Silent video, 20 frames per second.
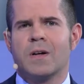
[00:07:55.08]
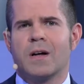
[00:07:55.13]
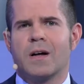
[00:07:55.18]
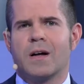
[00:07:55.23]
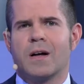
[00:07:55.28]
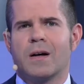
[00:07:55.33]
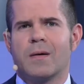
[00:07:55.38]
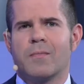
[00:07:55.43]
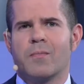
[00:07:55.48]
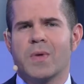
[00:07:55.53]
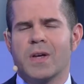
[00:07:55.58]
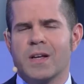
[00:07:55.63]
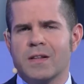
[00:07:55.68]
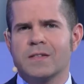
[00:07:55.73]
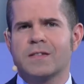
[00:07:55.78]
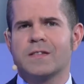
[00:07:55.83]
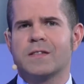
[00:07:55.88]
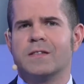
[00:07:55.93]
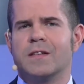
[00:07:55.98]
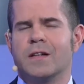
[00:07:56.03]

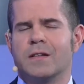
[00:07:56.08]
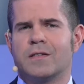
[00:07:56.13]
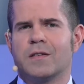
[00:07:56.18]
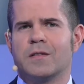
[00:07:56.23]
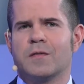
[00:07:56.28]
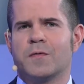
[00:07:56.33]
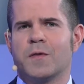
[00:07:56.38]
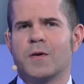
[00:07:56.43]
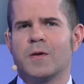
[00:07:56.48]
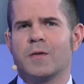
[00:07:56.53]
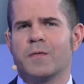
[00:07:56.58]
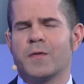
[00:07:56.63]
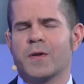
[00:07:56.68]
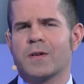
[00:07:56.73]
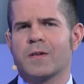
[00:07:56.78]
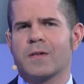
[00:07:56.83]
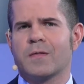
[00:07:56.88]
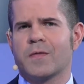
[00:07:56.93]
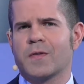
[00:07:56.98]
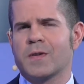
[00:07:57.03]
incident
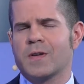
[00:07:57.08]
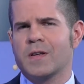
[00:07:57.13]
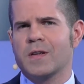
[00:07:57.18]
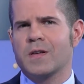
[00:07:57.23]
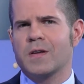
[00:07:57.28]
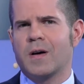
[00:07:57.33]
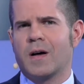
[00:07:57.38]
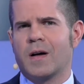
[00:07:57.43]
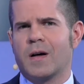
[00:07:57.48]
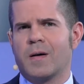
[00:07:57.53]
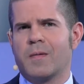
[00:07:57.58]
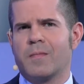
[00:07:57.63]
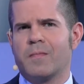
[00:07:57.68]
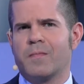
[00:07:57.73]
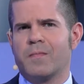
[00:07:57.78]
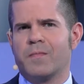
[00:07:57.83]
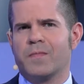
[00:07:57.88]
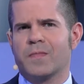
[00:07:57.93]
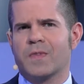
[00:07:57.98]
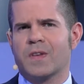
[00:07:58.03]
involving the
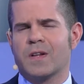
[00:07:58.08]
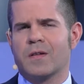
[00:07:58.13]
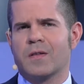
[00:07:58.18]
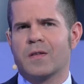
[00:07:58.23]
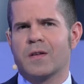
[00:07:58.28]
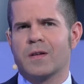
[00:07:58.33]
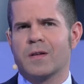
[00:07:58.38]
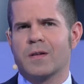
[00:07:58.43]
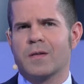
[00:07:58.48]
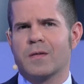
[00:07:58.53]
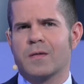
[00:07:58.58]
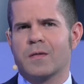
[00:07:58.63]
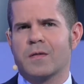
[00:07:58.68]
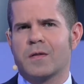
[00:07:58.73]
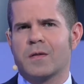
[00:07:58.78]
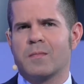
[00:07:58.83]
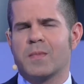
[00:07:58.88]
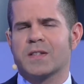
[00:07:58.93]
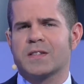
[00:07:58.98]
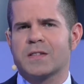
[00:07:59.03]

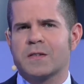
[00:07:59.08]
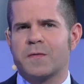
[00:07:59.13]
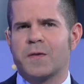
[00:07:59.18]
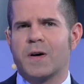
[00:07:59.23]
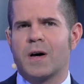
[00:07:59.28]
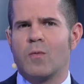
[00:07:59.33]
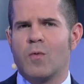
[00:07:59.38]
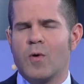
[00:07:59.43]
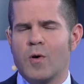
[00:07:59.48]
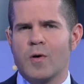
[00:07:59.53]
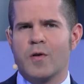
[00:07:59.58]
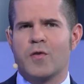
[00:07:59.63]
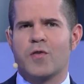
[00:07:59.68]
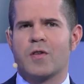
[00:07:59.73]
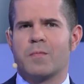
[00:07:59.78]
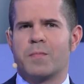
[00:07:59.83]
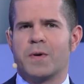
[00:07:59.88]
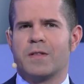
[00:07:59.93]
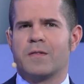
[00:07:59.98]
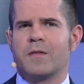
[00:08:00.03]
Moskva
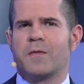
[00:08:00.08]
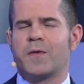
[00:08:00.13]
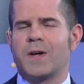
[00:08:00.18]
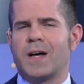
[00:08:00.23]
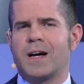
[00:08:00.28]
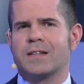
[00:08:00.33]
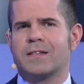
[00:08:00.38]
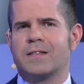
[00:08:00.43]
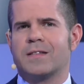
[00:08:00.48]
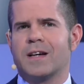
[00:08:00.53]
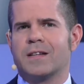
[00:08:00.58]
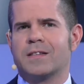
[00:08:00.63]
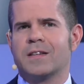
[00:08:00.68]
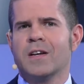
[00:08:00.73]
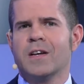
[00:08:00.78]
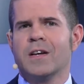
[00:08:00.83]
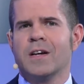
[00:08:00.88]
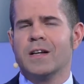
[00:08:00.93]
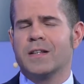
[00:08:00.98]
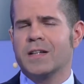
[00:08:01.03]
warship and the fact that
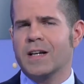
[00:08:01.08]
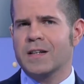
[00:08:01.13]
it